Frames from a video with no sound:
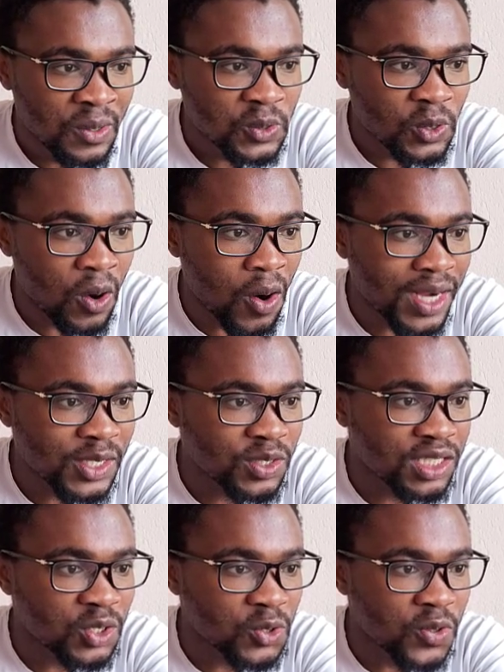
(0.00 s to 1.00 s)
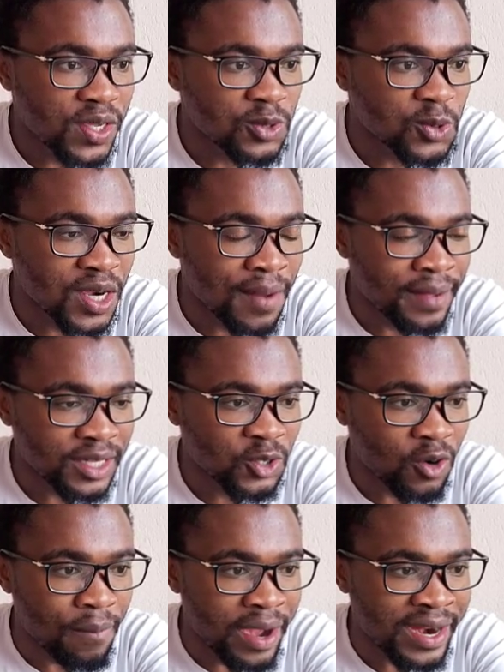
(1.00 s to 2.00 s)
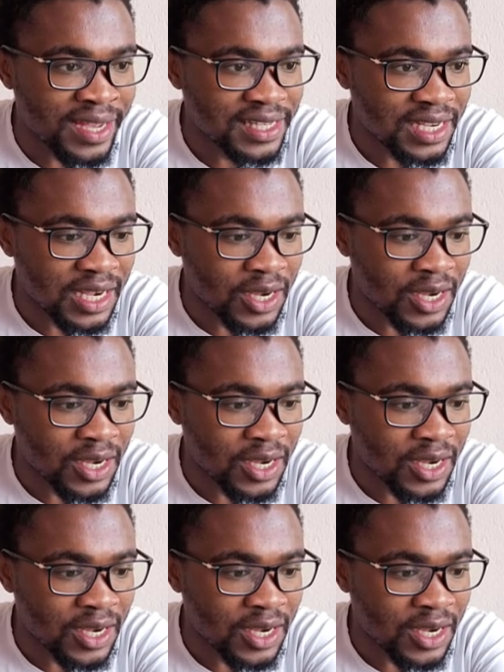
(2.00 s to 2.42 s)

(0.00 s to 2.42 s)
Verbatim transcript: So all what you need to do is to come back to your Binance